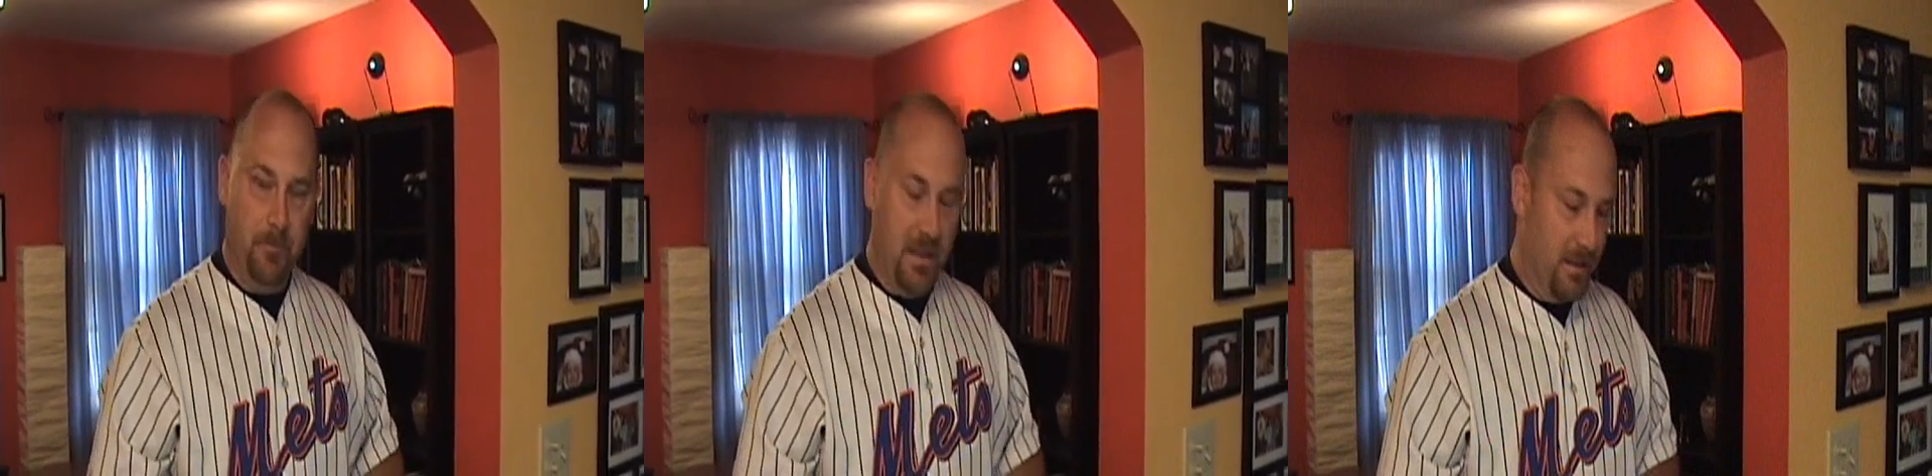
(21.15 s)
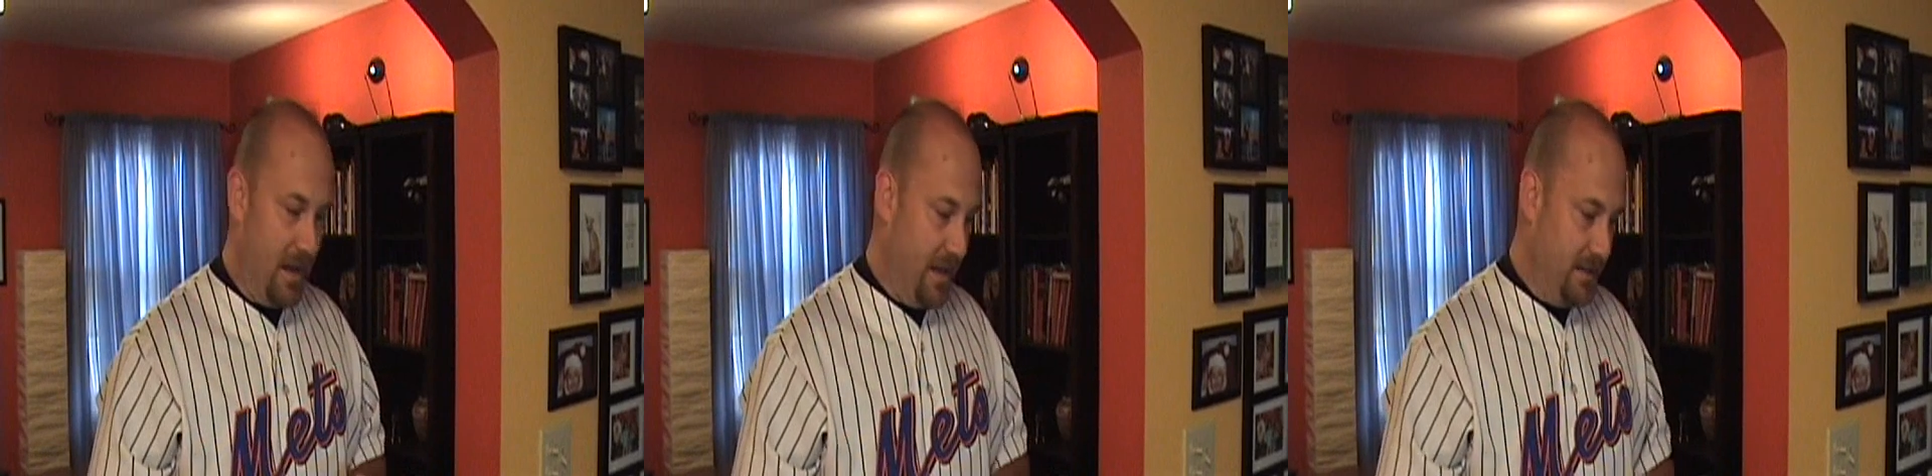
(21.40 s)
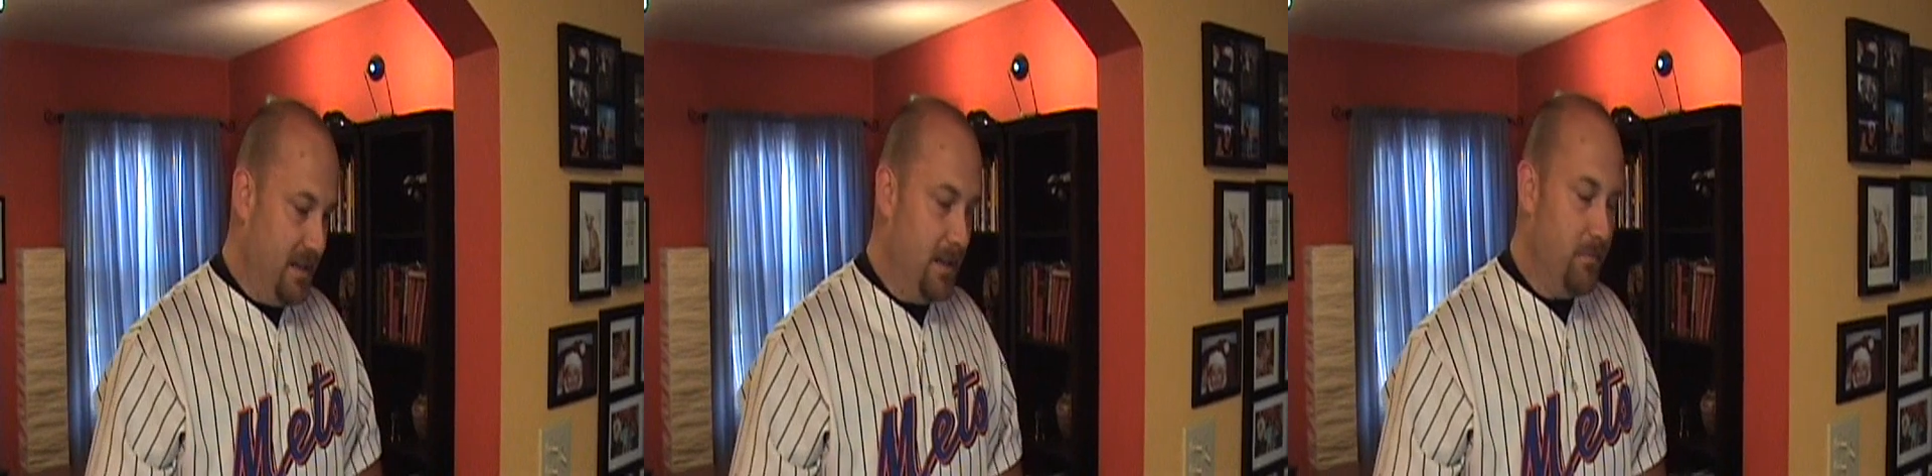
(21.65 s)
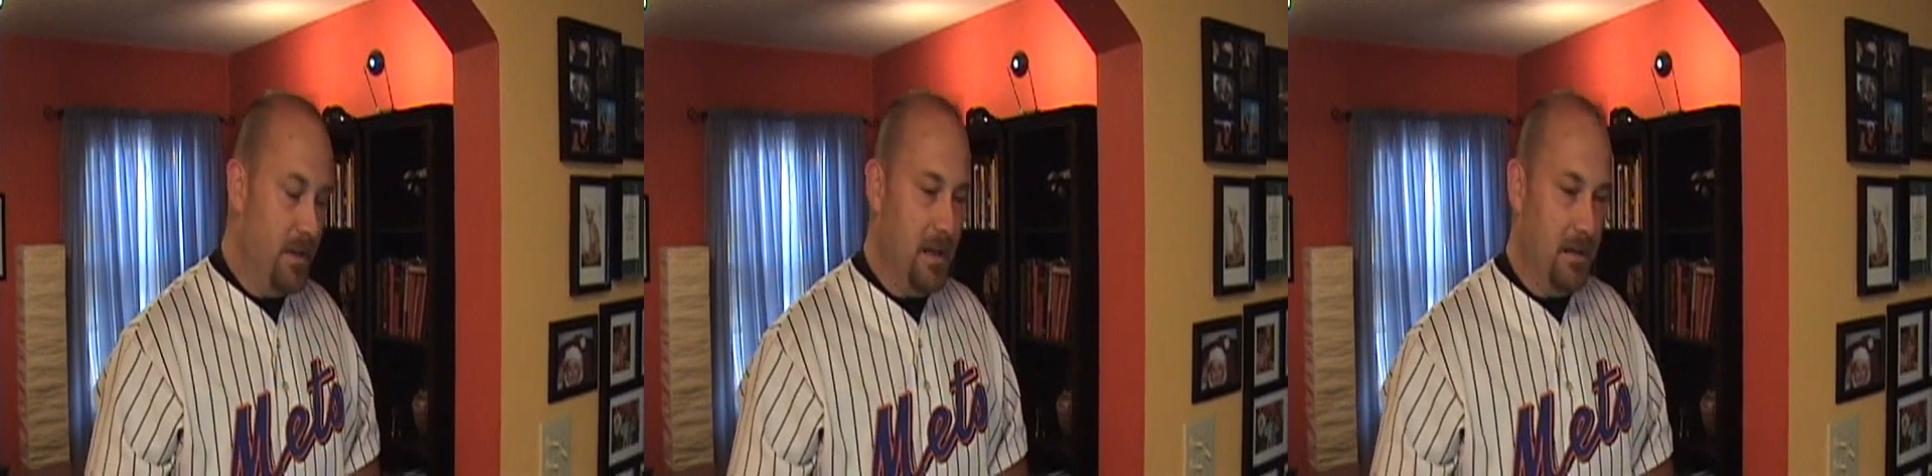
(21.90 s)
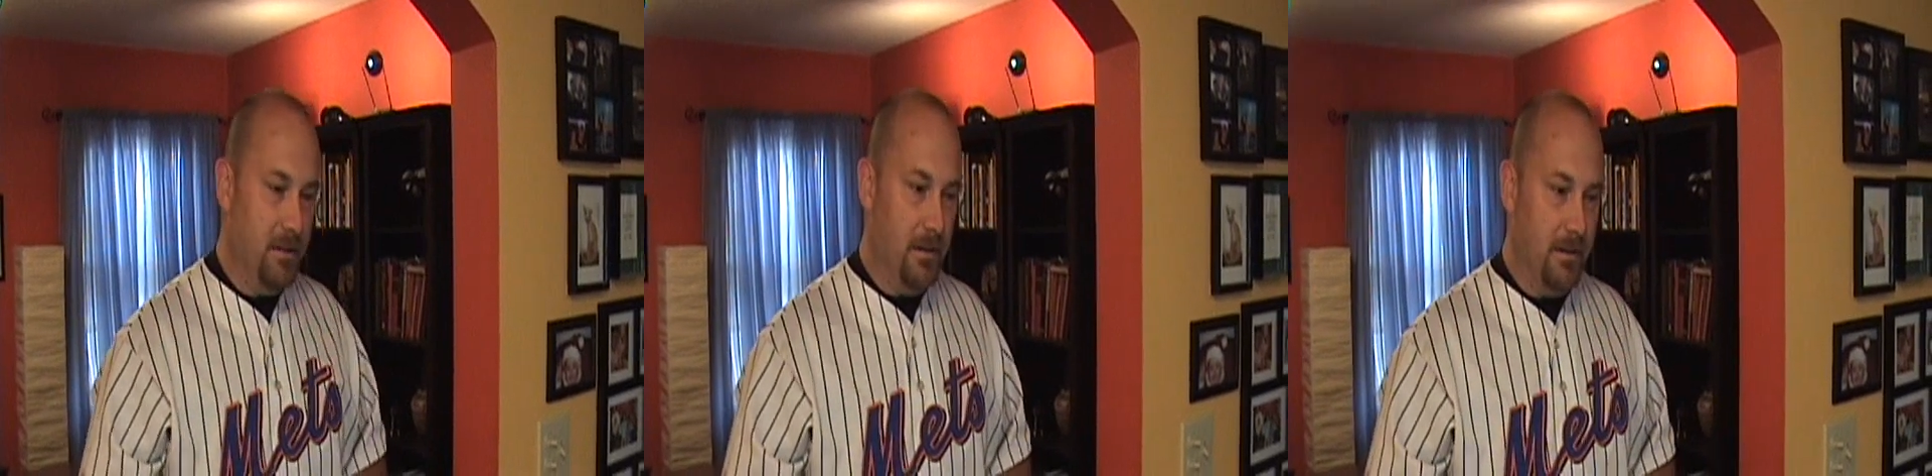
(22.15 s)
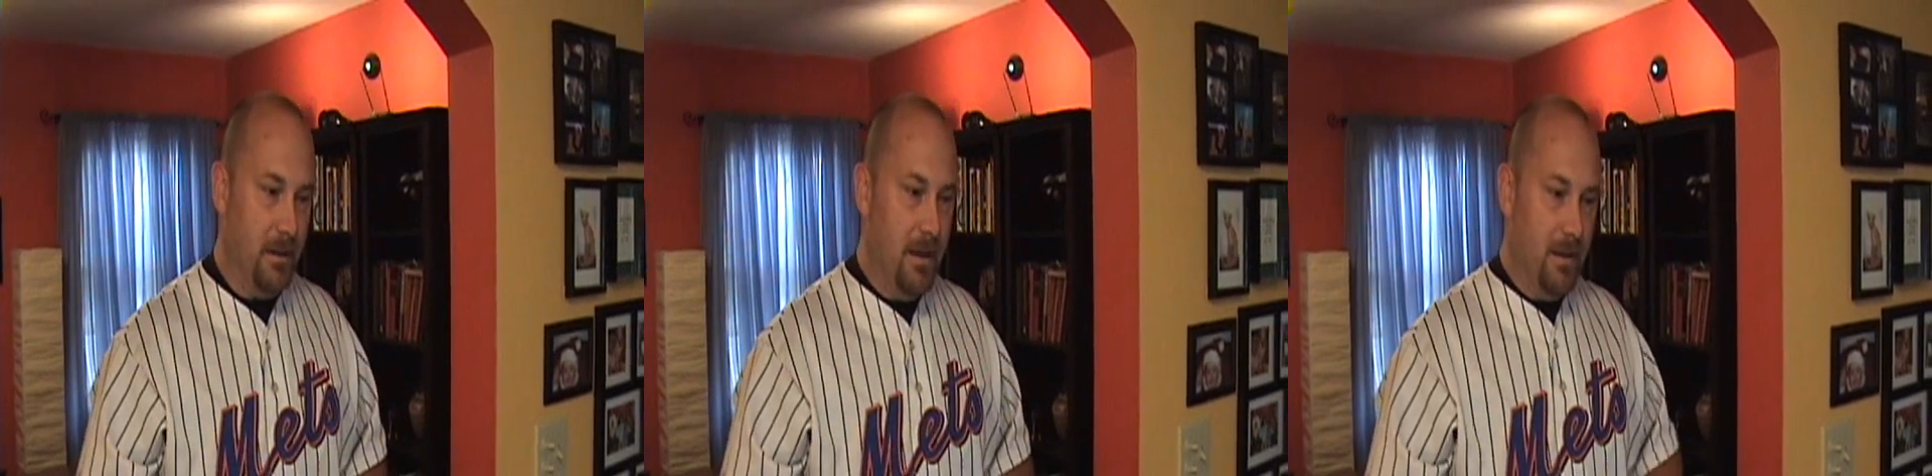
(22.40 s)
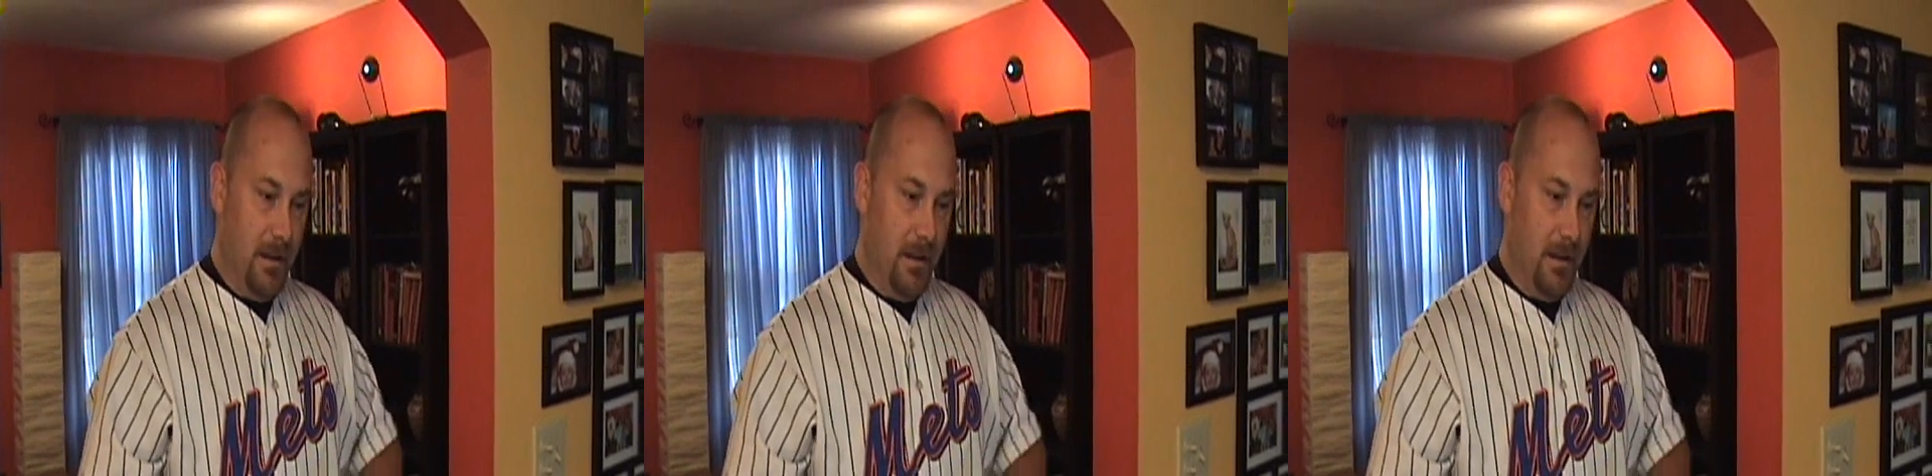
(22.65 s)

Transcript: And the idea being that